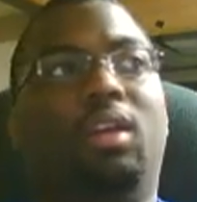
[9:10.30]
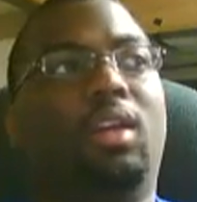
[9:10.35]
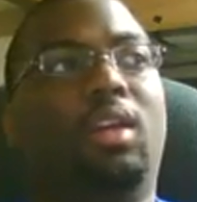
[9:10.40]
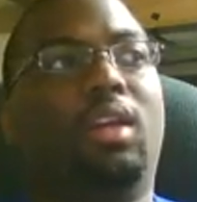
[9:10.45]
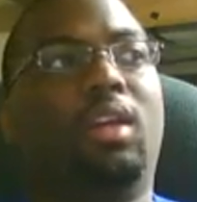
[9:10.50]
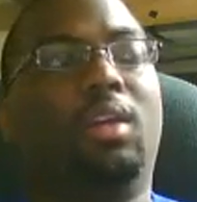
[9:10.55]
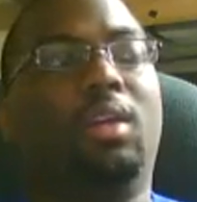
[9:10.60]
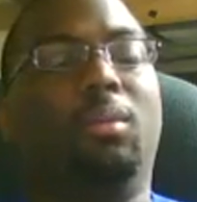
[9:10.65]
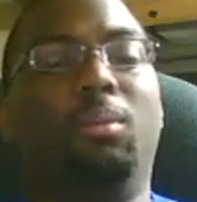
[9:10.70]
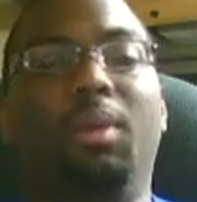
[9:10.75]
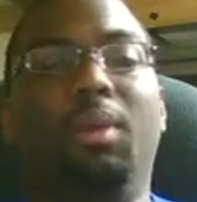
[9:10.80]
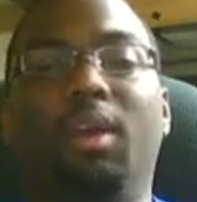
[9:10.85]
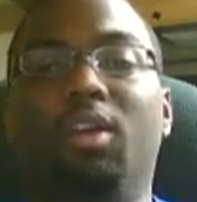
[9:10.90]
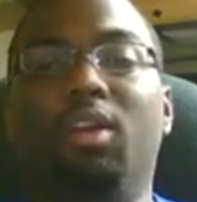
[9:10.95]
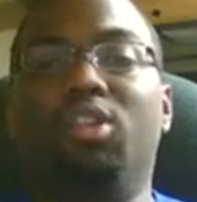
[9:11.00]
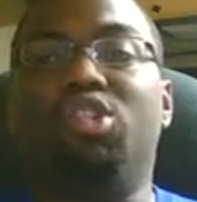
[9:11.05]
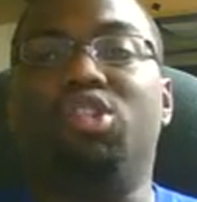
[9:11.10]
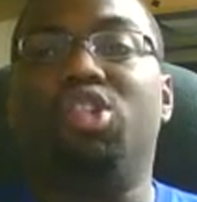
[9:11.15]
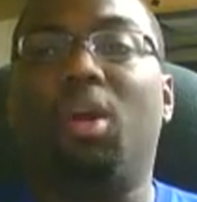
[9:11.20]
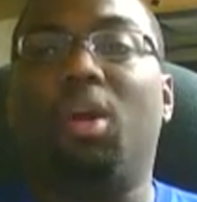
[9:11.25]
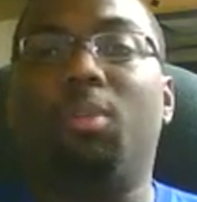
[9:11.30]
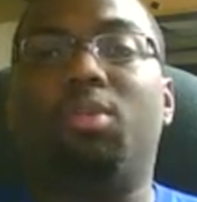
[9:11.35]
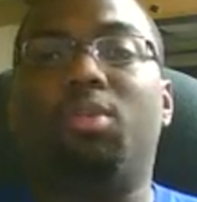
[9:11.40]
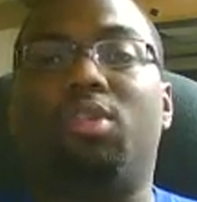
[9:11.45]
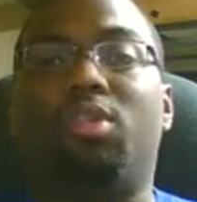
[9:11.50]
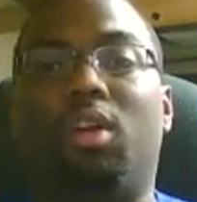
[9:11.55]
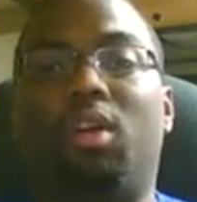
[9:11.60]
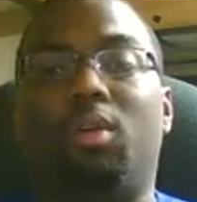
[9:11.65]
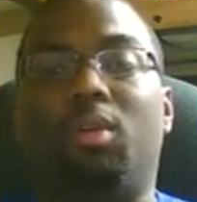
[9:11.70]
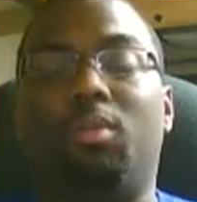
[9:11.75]
And Mir
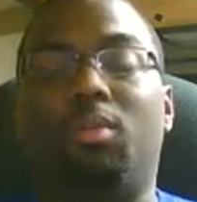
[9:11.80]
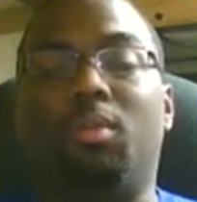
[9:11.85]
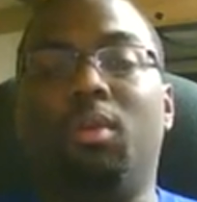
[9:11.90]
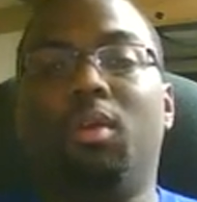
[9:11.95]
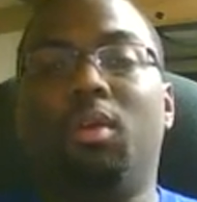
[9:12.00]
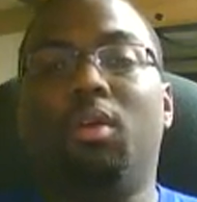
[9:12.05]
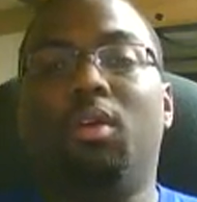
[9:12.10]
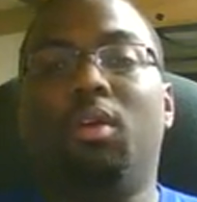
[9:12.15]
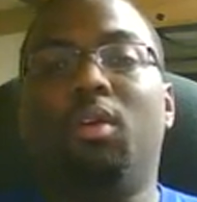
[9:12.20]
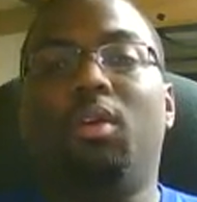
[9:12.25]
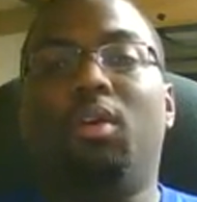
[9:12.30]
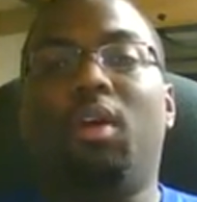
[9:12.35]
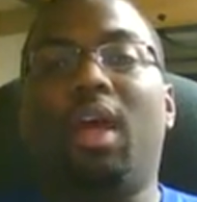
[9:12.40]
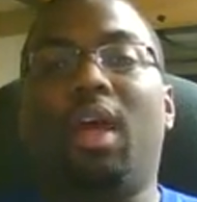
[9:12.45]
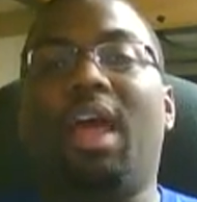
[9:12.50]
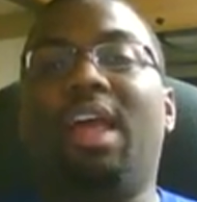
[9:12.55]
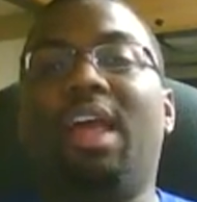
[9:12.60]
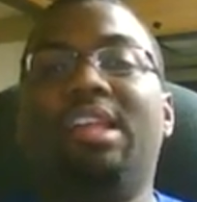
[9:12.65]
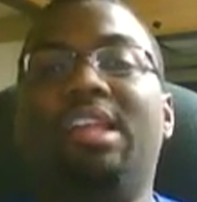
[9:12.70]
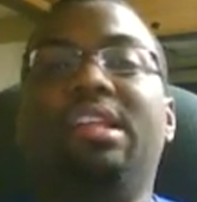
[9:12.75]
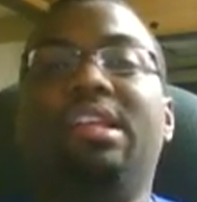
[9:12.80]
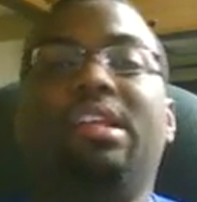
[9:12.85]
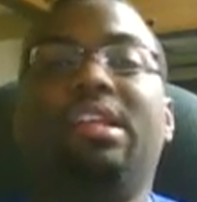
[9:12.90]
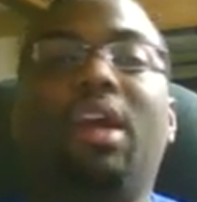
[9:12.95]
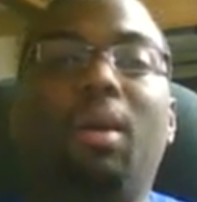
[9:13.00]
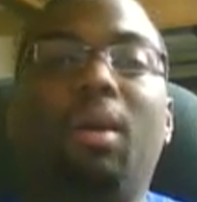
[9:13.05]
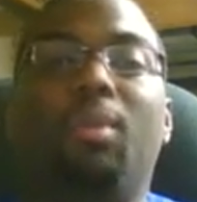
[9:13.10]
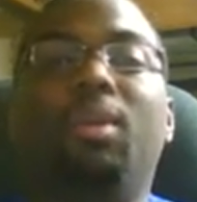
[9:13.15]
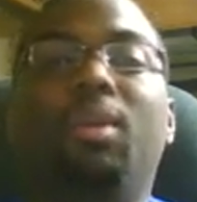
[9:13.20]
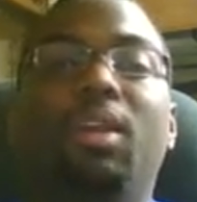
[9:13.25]
jumps on him. As he's
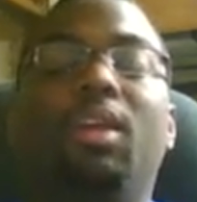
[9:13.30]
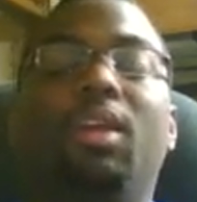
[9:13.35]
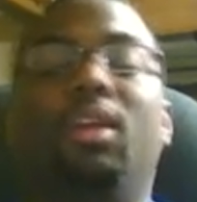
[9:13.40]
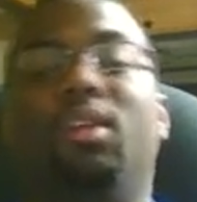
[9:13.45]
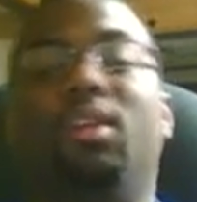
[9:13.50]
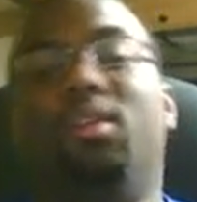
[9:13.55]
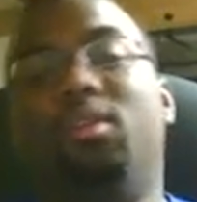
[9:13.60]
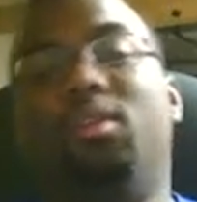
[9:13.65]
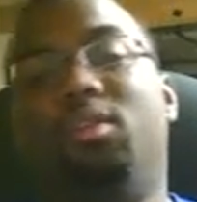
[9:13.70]
coming in,